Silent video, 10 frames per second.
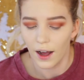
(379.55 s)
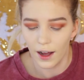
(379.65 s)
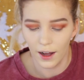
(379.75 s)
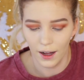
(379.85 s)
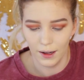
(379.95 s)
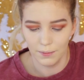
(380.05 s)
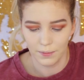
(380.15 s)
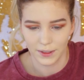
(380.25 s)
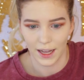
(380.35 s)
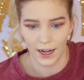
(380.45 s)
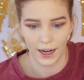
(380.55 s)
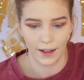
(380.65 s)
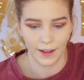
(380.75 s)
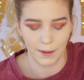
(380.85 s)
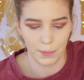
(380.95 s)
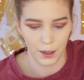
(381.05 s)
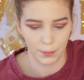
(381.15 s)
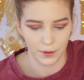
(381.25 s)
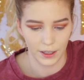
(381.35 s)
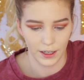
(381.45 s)
Kind of got like a
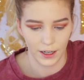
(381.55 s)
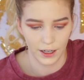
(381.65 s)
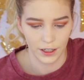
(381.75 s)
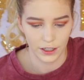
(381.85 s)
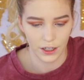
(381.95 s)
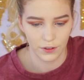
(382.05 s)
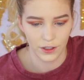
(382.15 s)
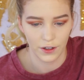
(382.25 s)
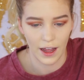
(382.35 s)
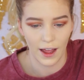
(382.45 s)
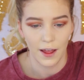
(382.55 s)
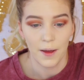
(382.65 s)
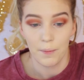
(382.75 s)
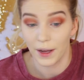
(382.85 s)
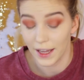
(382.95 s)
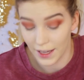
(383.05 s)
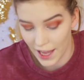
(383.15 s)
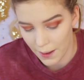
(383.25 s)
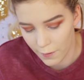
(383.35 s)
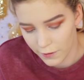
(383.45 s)
purpley undertone to it. But he
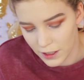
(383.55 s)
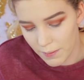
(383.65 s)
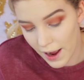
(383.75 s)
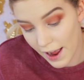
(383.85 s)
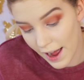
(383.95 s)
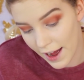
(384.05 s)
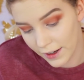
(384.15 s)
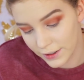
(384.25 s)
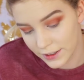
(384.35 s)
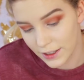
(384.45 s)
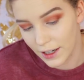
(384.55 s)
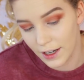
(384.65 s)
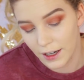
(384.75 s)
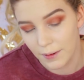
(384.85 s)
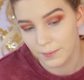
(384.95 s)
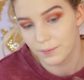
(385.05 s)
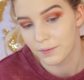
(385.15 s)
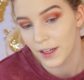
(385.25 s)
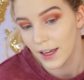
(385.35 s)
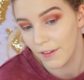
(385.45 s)
came over to my house, and
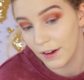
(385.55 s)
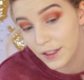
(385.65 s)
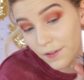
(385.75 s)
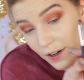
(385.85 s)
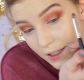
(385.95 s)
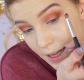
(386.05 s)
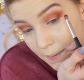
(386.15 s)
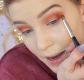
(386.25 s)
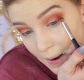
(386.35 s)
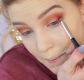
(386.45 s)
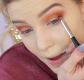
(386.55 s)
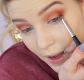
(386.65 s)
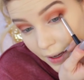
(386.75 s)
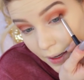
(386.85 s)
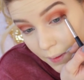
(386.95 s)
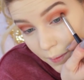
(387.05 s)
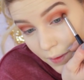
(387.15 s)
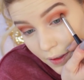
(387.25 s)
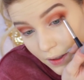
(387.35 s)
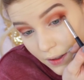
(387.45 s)
that was the first time that I met
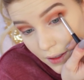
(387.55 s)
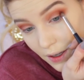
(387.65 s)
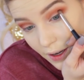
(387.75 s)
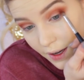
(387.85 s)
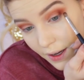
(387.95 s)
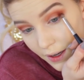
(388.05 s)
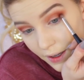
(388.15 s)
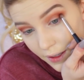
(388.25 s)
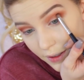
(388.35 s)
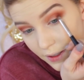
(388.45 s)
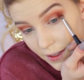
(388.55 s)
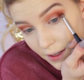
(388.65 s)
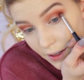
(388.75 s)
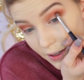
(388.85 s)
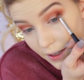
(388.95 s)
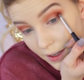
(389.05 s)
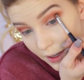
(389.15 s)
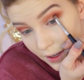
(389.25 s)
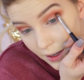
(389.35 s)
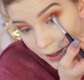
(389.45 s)
him. And
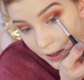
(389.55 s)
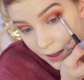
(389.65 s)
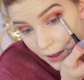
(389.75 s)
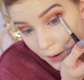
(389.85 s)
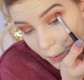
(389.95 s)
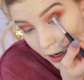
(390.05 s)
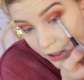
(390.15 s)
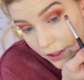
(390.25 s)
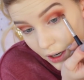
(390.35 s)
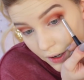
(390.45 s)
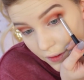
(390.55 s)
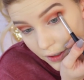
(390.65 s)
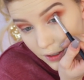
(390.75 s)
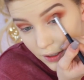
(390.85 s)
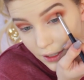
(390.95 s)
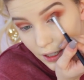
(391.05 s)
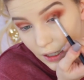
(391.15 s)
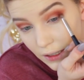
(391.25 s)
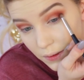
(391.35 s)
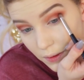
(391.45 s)
he watched Toddlers and
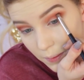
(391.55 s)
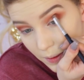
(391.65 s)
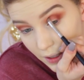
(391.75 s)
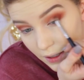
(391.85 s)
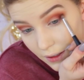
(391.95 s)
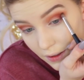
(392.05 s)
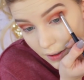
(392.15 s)
Tiaras with me.